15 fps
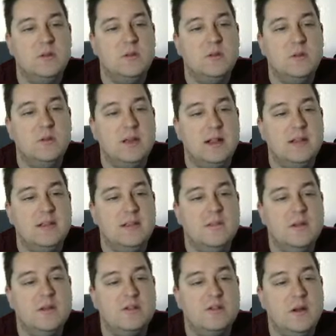we're looking at this
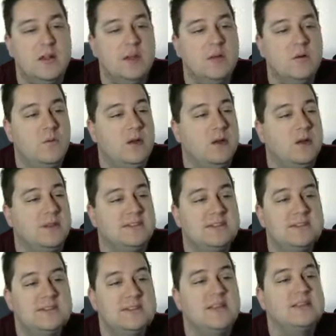measure right here. We are in
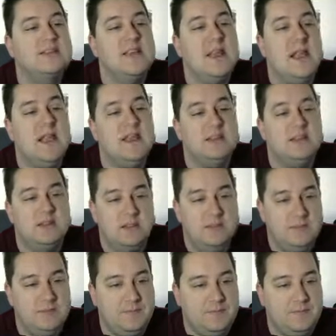6/8.
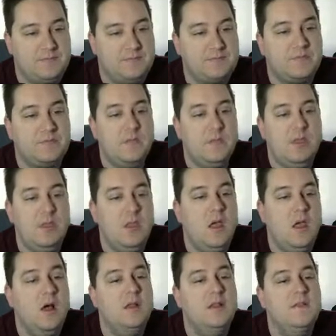
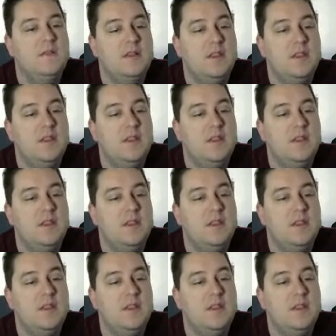I'll even